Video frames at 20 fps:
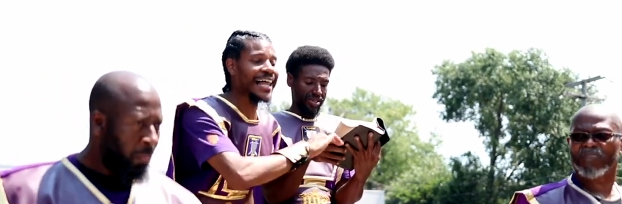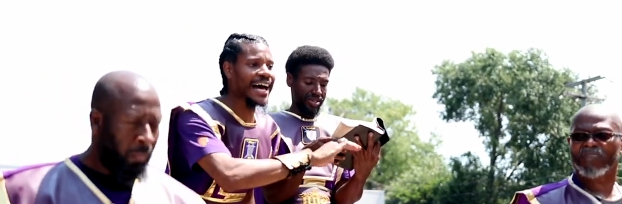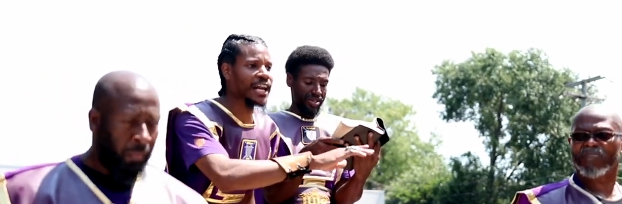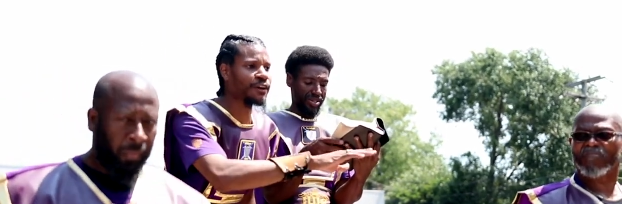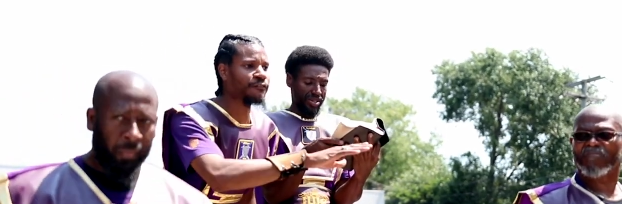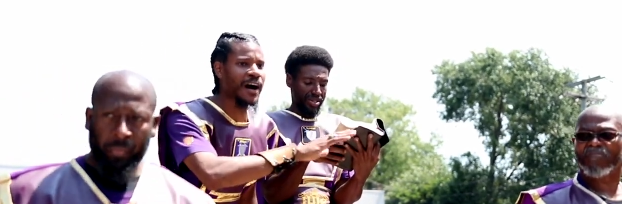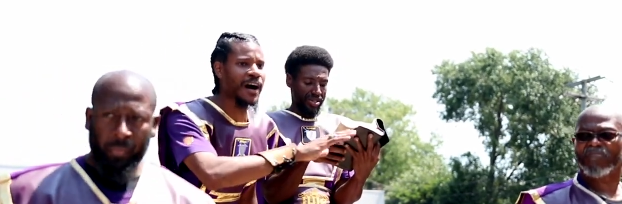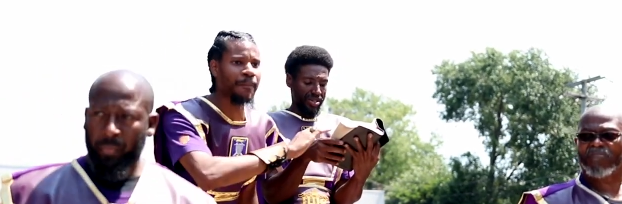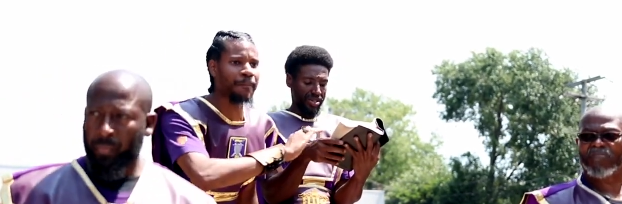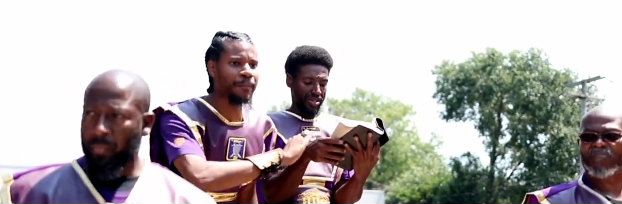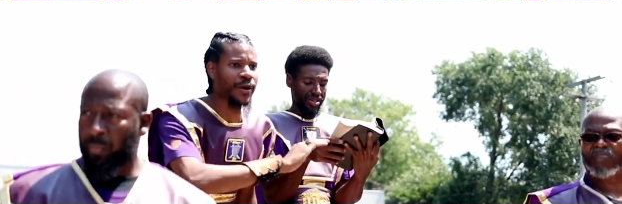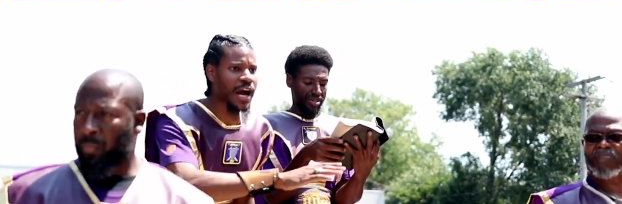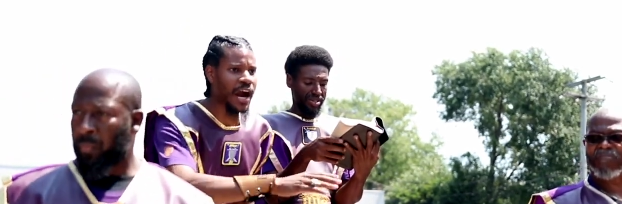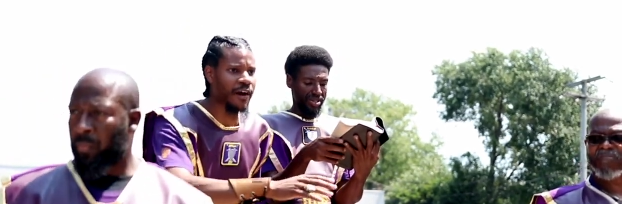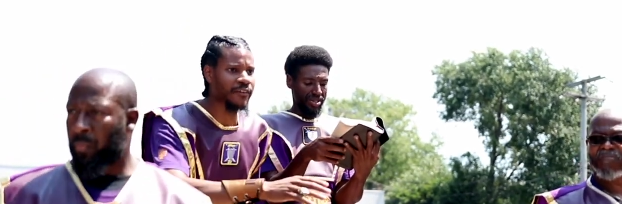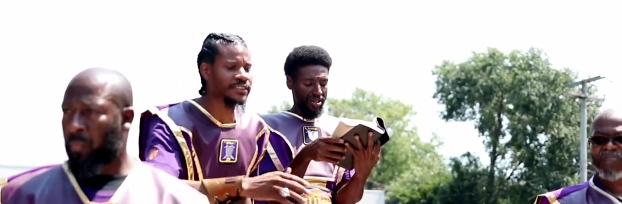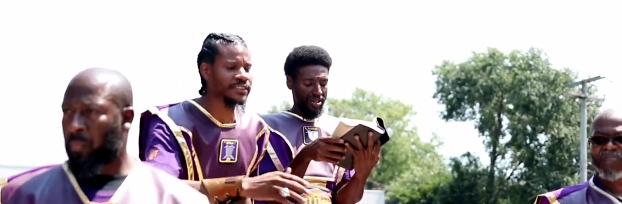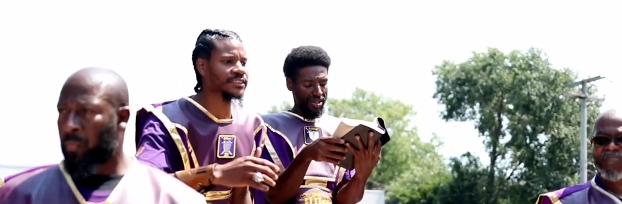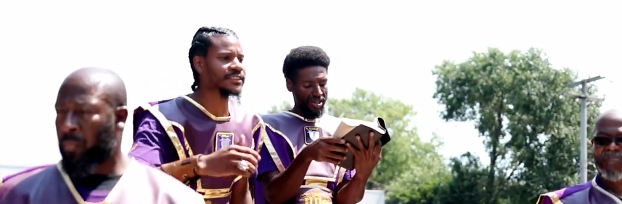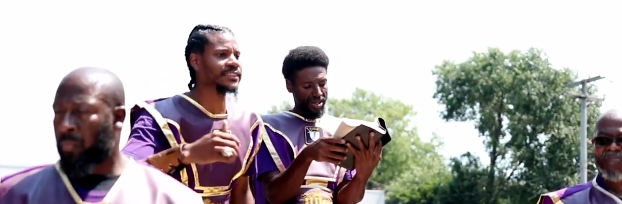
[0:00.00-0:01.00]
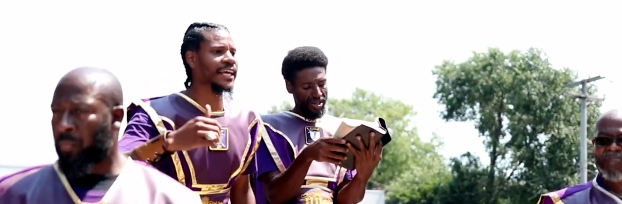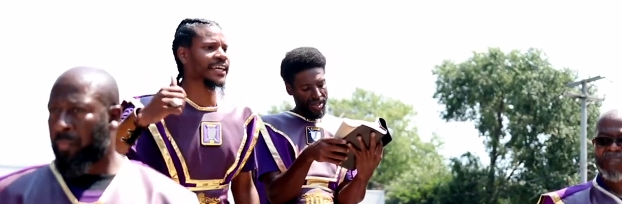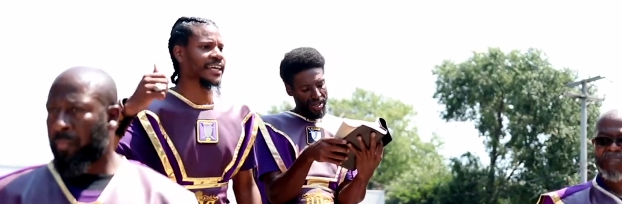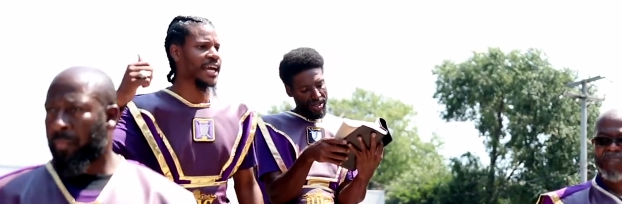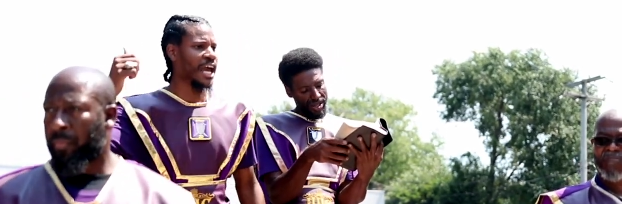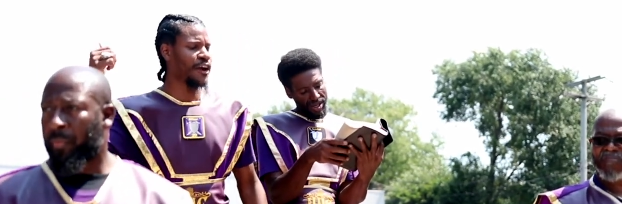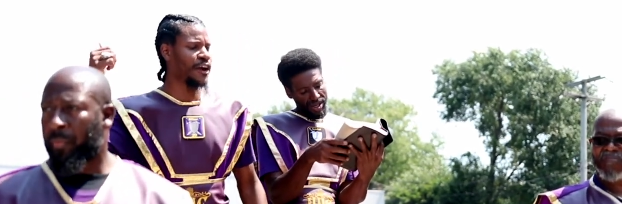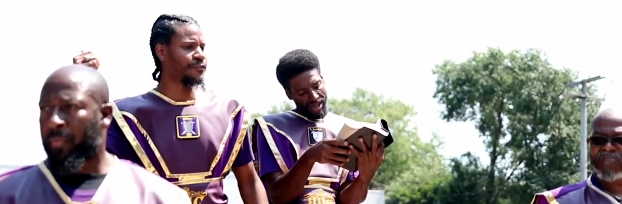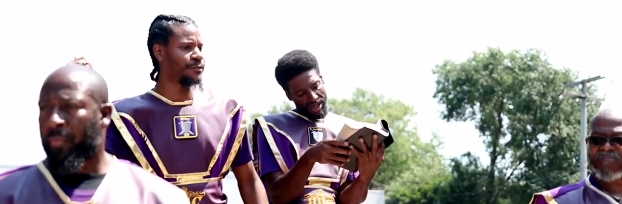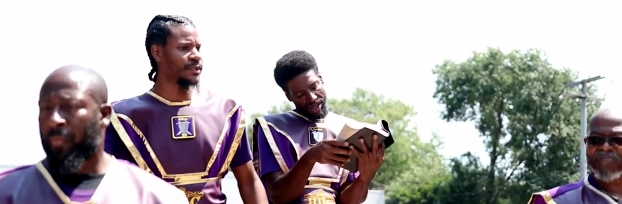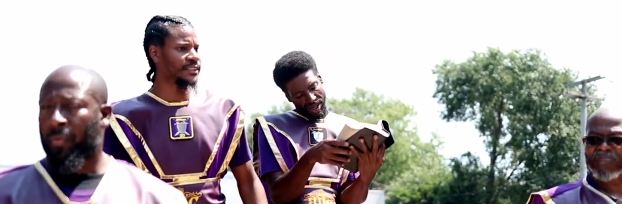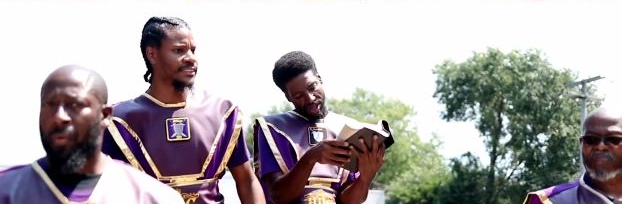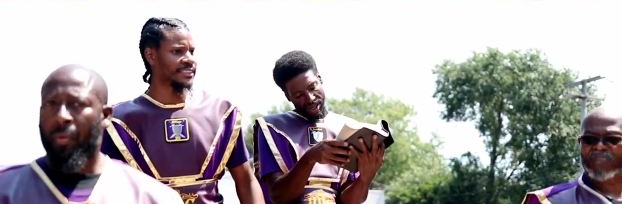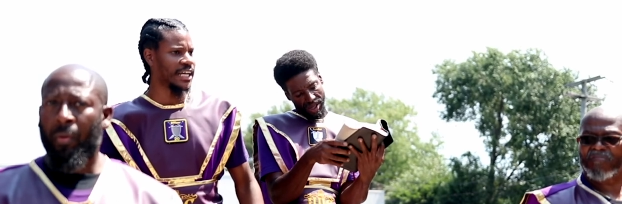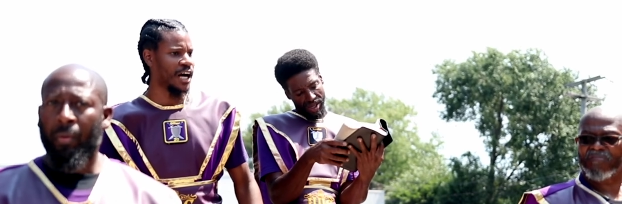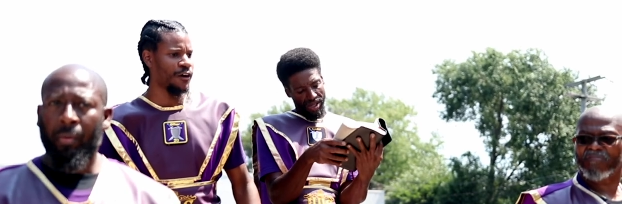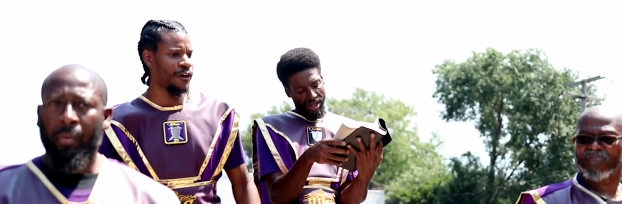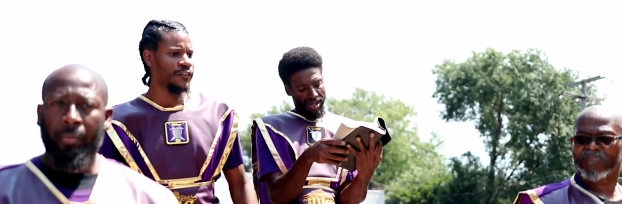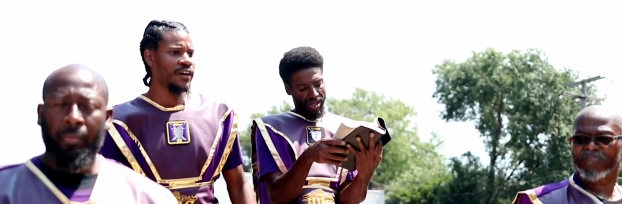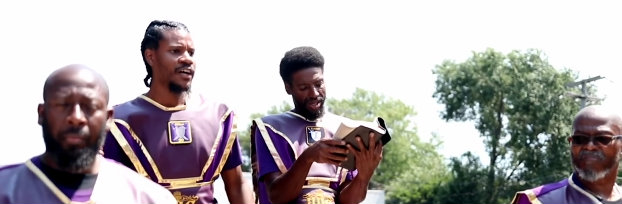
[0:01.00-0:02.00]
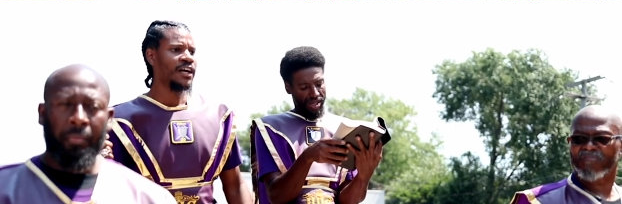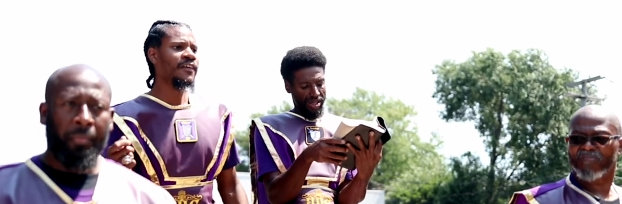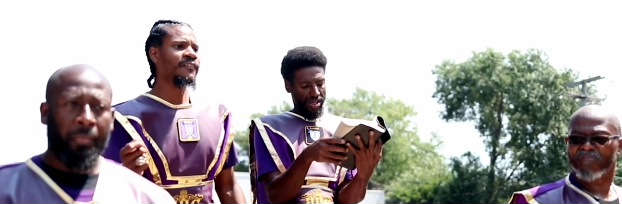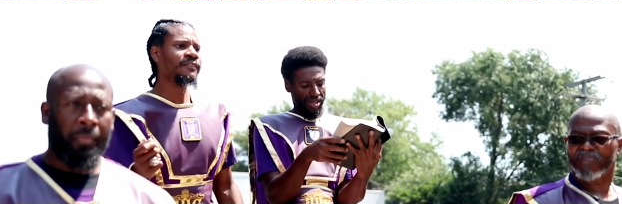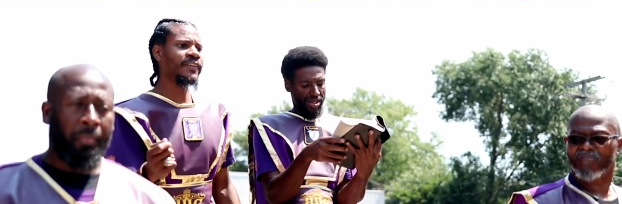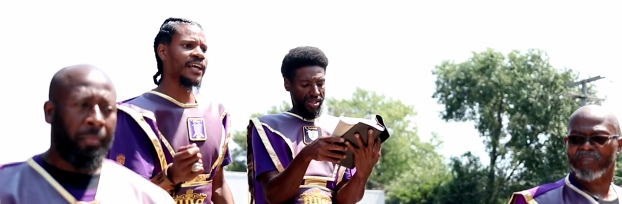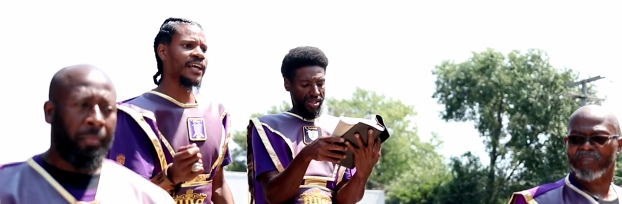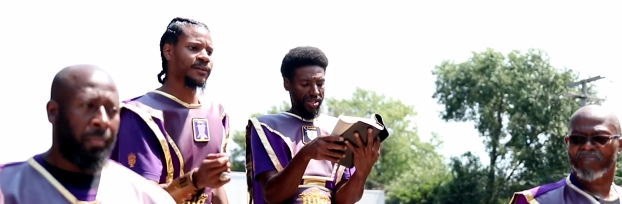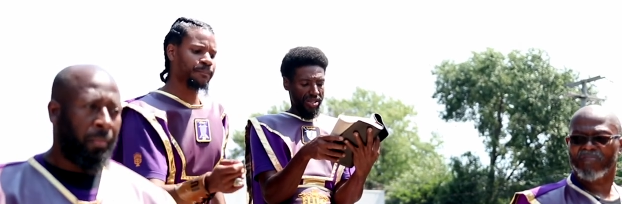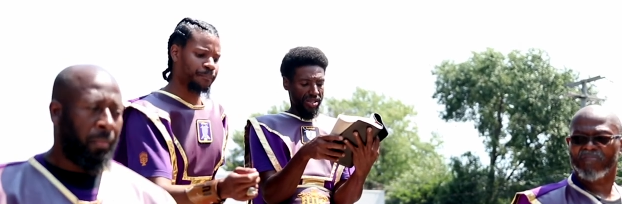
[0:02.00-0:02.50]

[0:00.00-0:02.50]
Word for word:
Speaker 1: lot of our parents, they came from the South, they